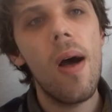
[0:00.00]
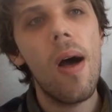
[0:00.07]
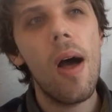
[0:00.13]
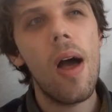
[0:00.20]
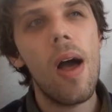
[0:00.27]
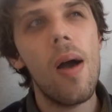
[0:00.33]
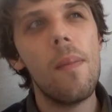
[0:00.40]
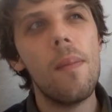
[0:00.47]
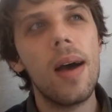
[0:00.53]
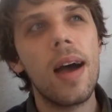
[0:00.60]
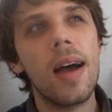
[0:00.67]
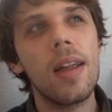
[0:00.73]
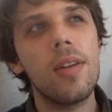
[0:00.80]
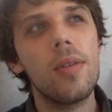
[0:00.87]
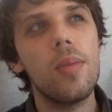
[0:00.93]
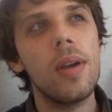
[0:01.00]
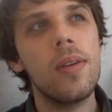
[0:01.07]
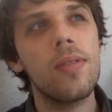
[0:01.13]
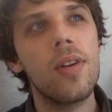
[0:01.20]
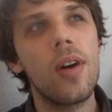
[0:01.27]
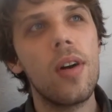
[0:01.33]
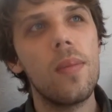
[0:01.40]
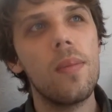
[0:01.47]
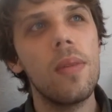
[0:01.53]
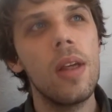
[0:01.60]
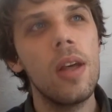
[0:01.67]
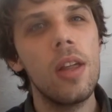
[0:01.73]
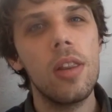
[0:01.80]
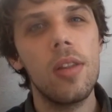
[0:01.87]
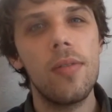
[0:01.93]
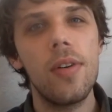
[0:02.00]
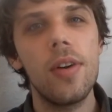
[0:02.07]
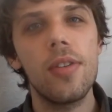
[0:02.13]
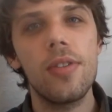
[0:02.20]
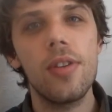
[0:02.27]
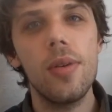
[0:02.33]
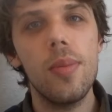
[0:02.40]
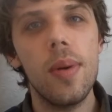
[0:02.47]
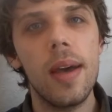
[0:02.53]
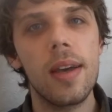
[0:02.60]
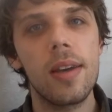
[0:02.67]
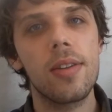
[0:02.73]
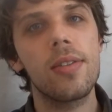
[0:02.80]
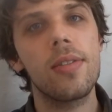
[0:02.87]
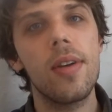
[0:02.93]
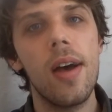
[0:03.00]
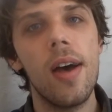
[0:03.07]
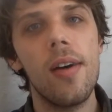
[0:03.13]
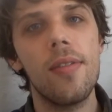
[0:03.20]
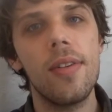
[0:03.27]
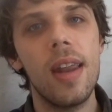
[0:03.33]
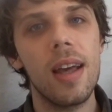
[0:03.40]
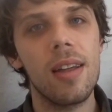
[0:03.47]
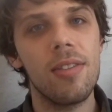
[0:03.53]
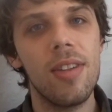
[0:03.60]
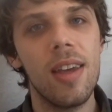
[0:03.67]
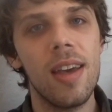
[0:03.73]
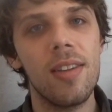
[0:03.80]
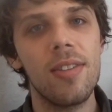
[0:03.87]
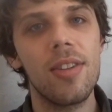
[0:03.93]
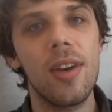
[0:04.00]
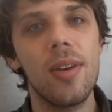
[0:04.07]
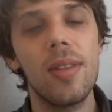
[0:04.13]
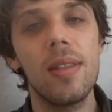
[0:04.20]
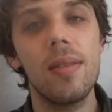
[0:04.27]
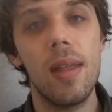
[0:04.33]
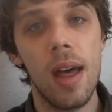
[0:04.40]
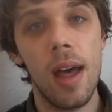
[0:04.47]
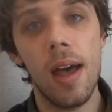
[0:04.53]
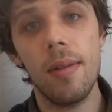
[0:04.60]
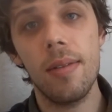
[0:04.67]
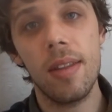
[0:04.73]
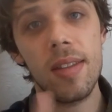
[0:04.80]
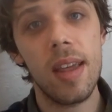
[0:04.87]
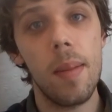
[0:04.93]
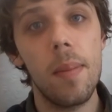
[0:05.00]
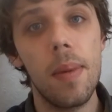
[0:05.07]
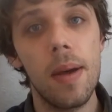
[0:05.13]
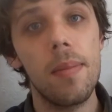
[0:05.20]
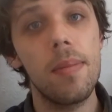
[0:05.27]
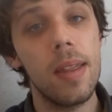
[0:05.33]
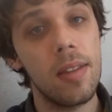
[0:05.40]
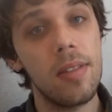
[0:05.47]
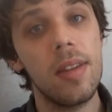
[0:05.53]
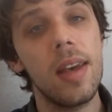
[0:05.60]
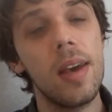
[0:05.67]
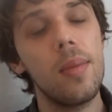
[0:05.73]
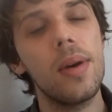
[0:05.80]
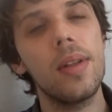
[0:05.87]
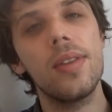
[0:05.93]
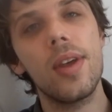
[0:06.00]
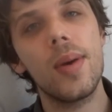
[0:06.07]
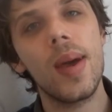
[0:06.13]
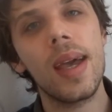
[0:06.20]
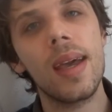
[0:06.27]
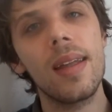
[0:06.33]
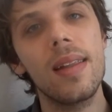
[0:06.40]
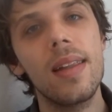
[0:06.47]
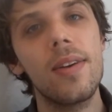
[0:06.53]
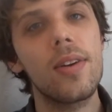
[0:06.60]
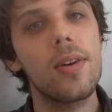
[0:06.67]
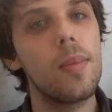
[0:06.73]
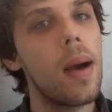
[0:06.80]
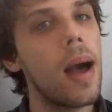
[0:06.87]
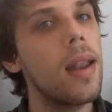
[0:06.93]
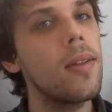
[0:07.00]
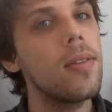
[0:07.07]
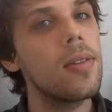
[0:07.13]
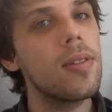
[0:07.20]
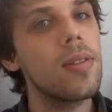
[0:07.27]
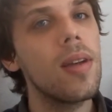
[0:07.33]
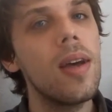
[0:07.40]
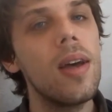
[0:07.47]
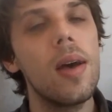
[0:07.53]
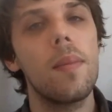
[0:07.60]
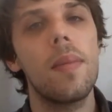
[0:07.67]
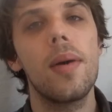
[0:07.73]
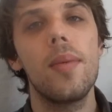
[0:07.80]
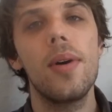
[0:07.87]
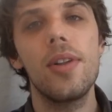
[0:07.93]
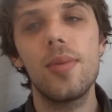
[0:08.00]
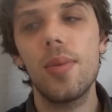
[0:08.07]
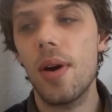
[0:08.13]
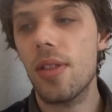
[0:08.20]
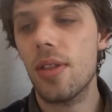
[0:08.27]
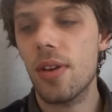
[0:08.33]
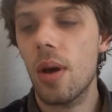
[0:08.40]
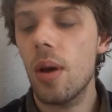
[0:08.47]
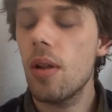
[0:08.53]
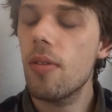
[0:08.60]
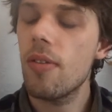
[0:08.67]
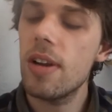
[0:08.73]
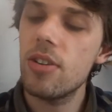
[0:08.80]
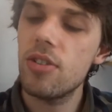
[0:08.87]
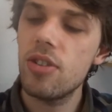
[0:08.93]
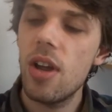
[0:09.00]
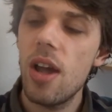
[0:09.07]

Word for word: um, and we've got the first two picks uh, for next year. So uh, December this year we're doing Lyrical Ballads by Wordsworth and Coleridge.